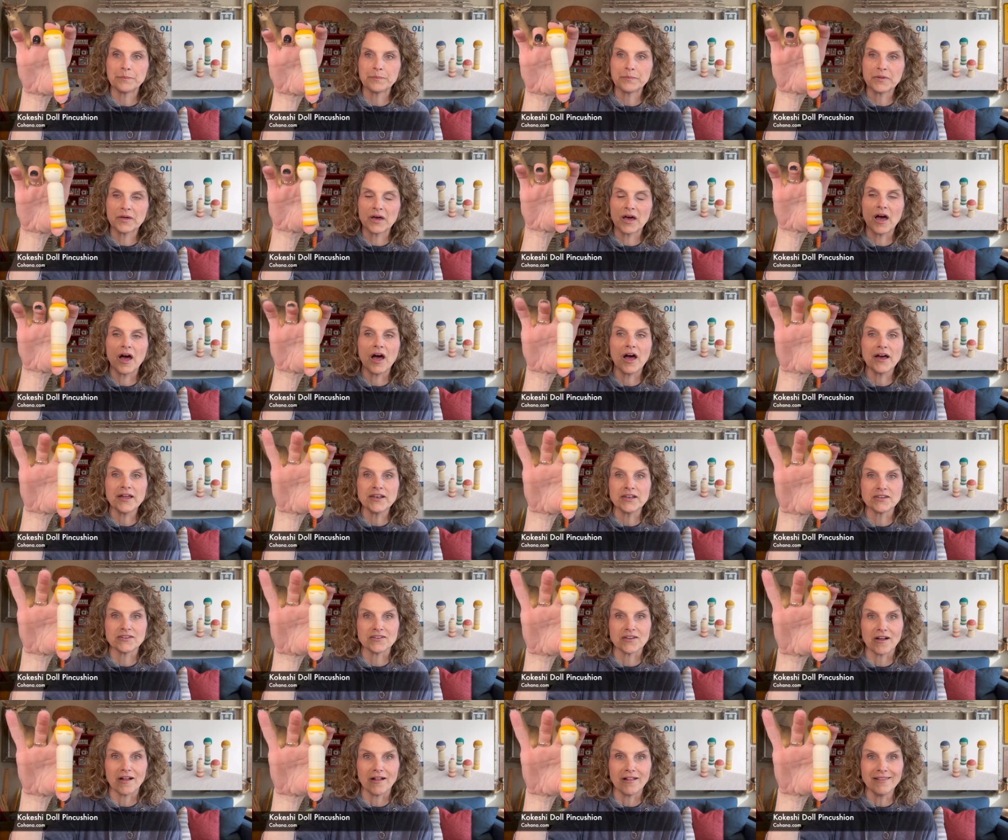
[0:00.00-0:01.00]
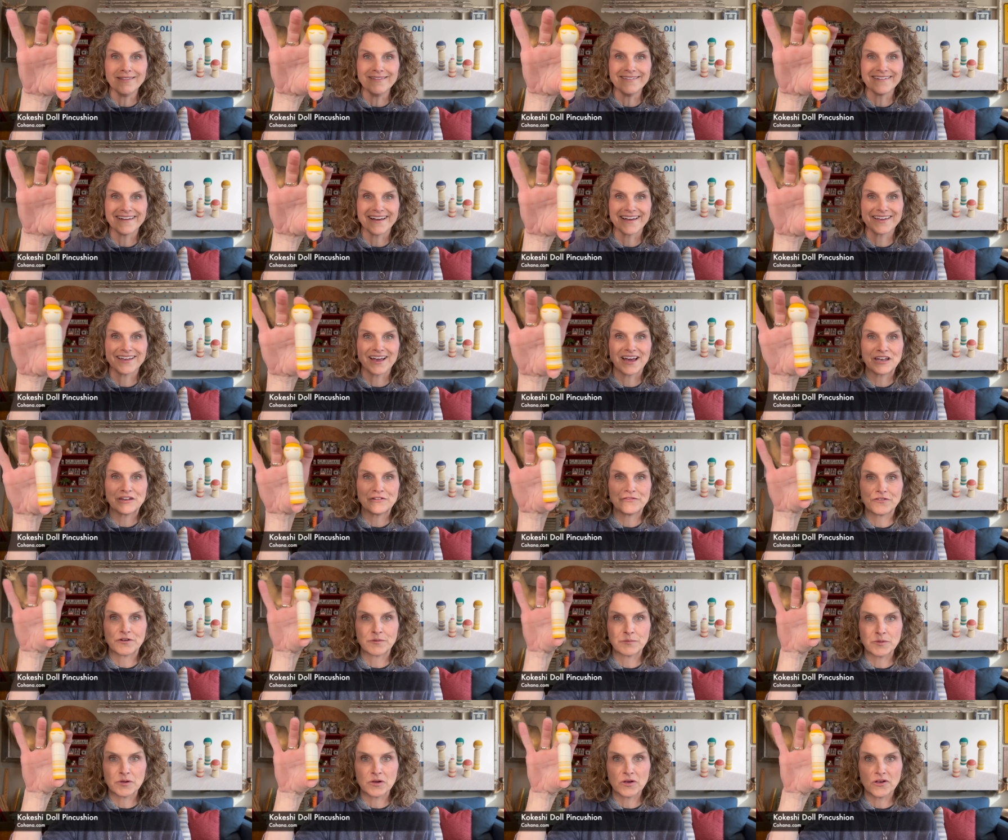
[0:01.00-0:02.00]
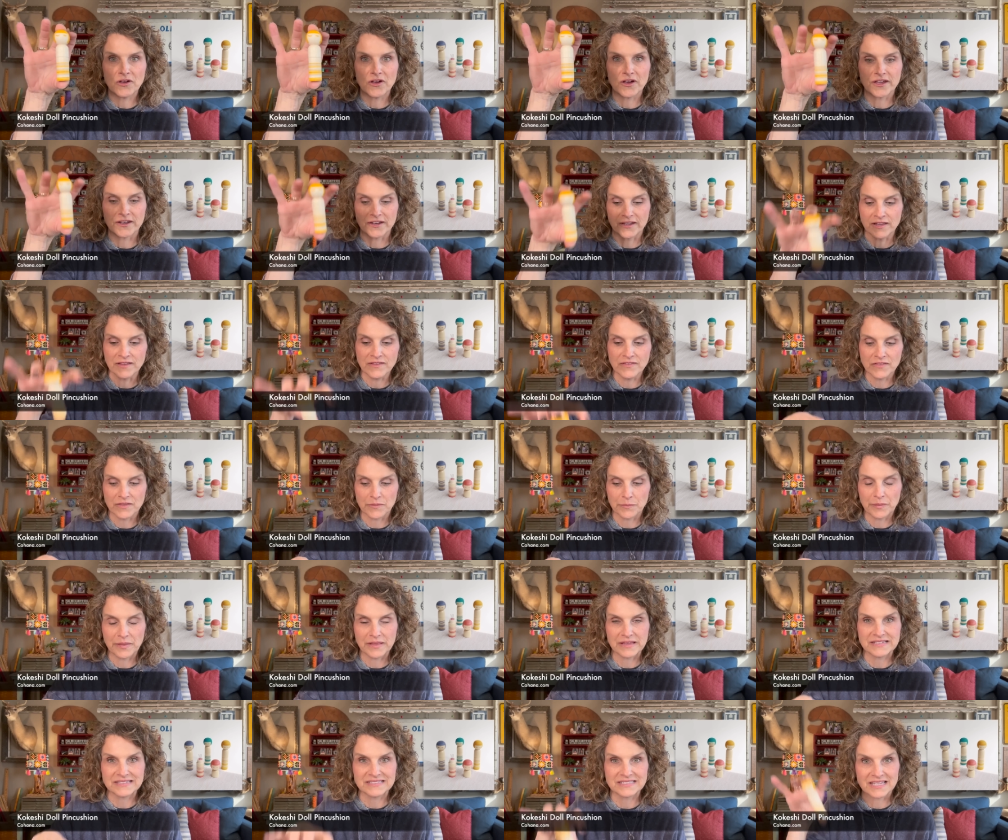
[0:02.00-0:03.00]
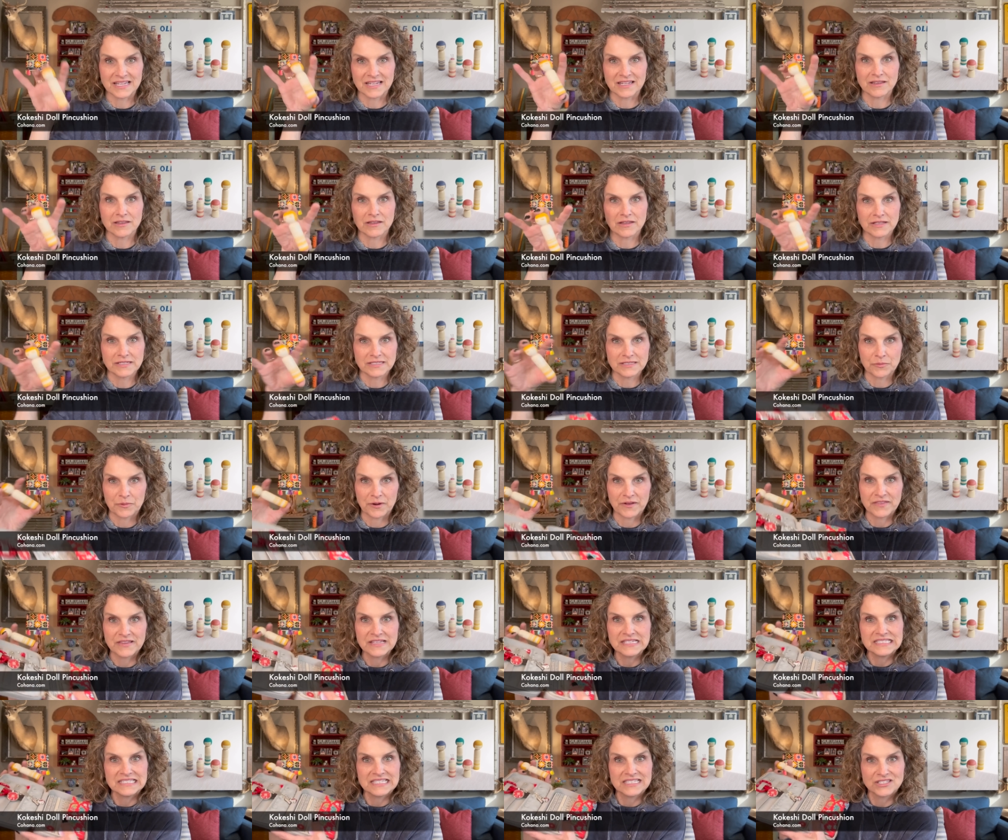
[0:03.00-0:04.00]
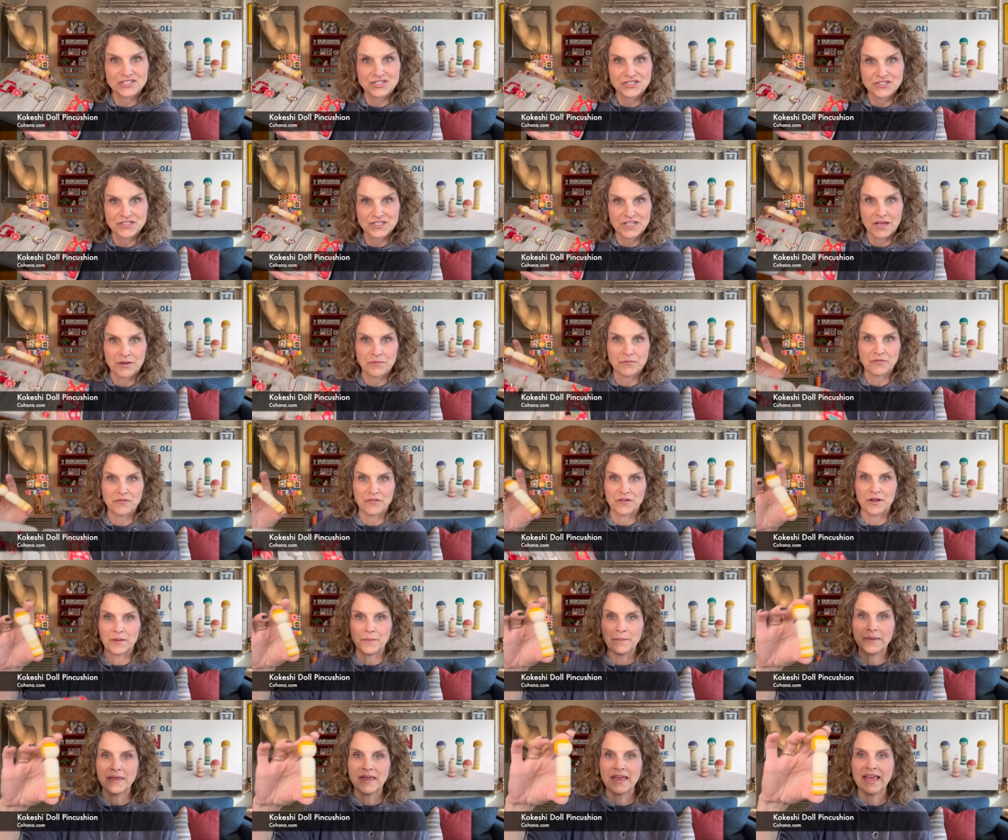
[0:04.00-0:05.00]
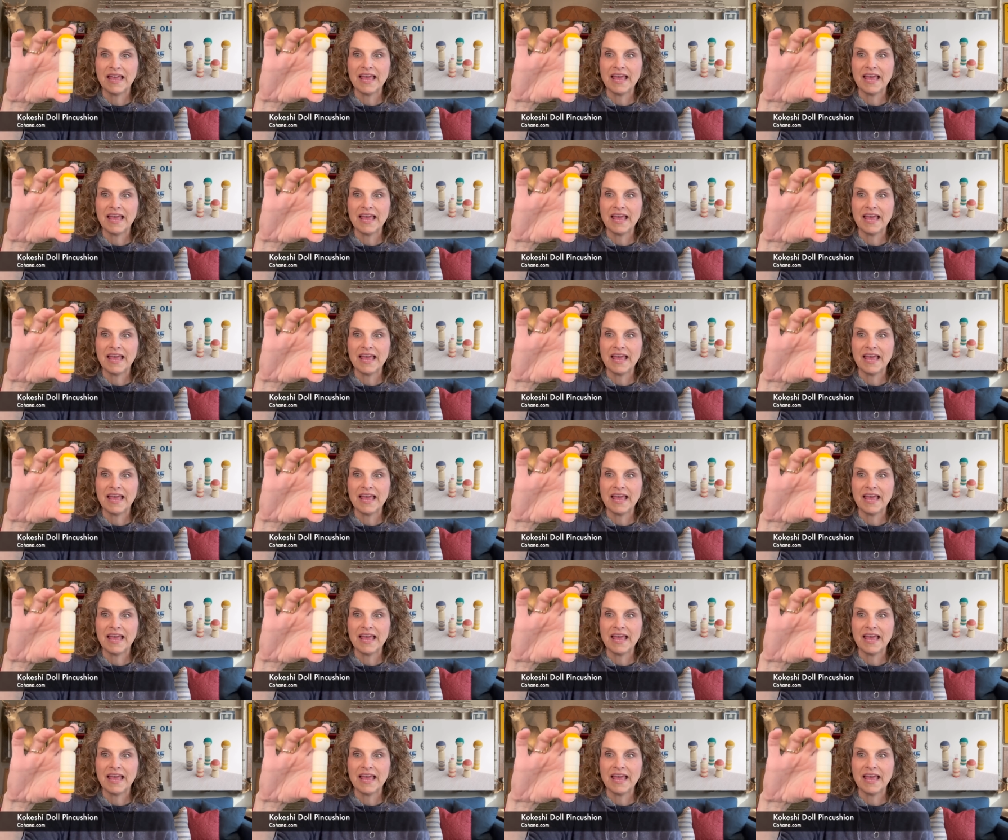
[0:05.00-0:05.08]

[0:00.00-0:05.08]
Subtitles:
Kahana doll. I got it from Kahana, the place where the scissors come from.